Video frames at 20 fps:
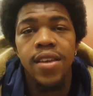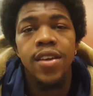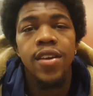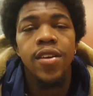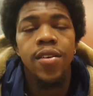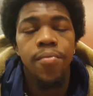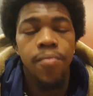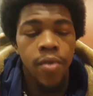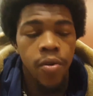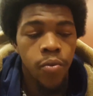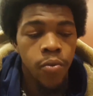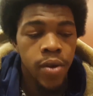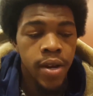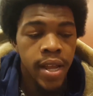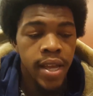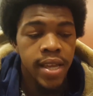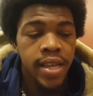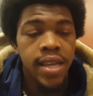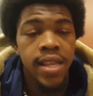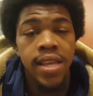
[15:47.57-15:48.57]
But when they
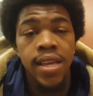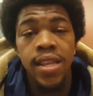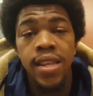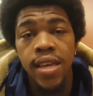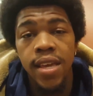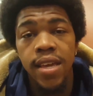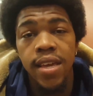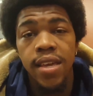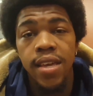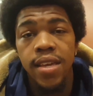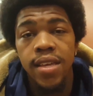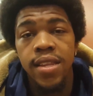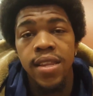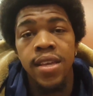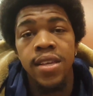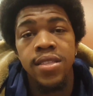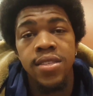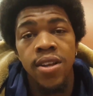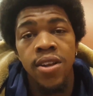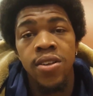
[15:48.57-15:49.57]
get in there, they
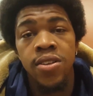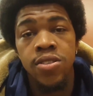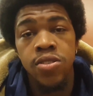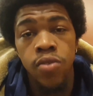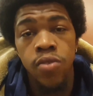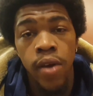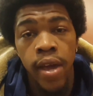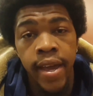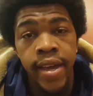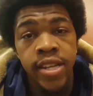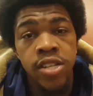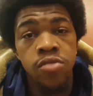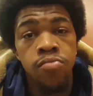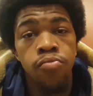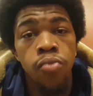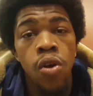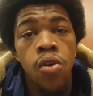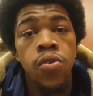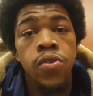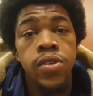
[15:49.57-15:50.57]
turn into an Asian
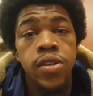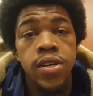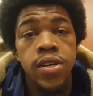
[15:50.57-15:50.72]
Broner